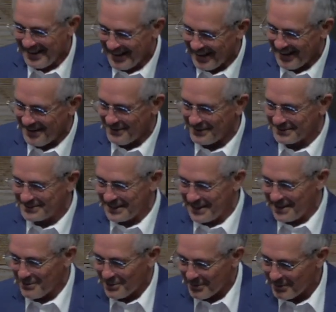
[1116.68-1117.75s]
I won't say
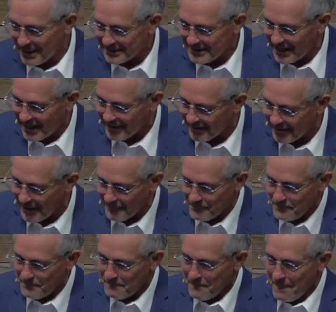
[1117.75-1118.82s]
any more about that, all
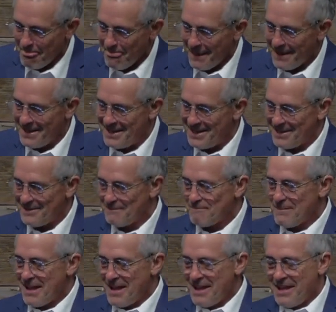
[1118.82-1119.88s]
right?
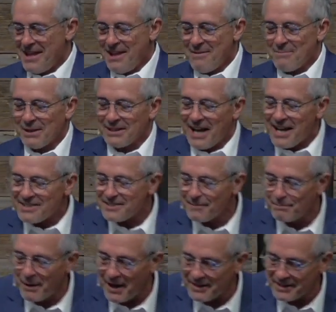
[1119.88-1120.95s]
But loss
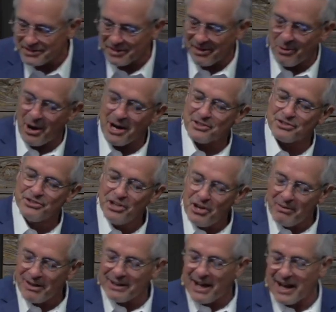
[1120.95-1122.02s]
of bondage requires
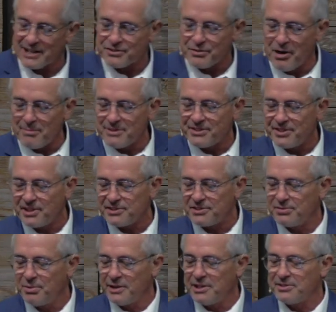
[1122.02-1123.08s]
new reliance. Romans
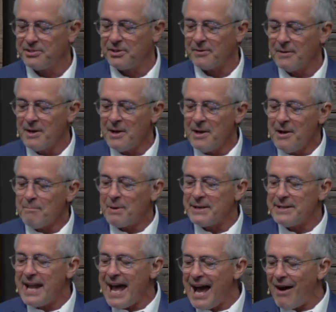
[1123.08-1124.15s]
6:22.
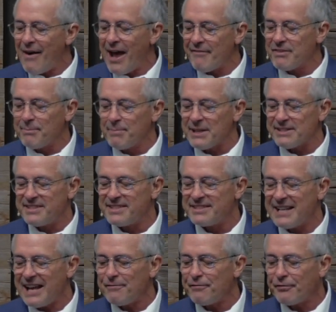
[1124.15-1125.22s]
But now, having been
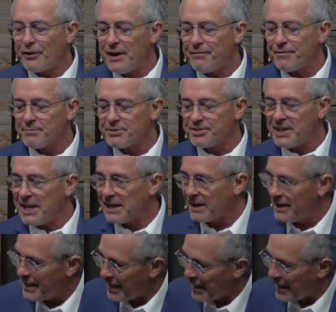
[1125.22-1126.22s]
set free from sin,